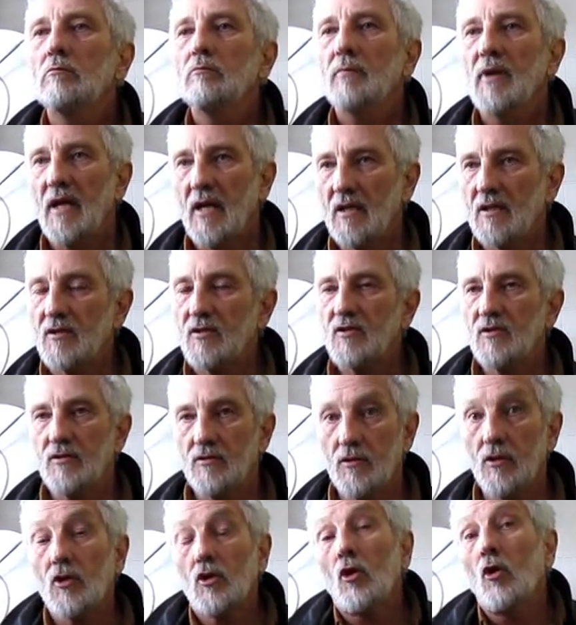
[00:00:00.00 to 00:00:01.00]
because
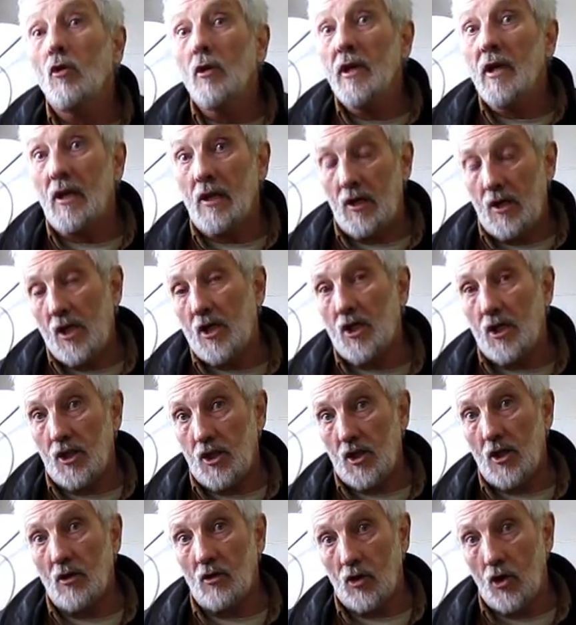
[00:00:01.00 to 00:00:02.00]
the growing conditions
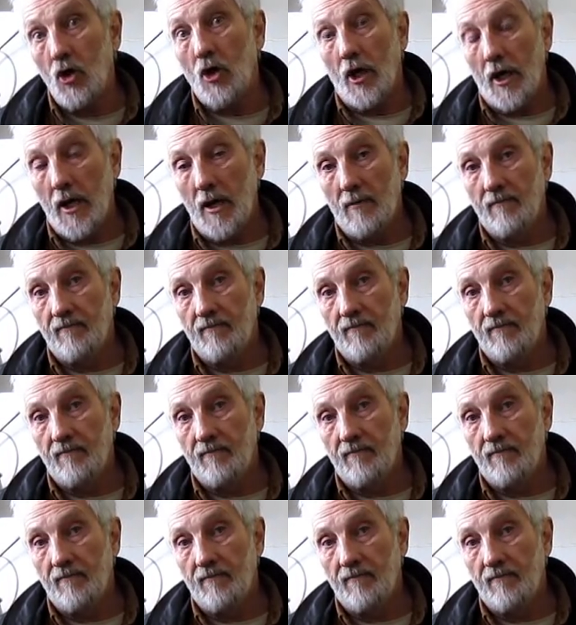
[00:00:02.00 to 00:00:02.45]
are good.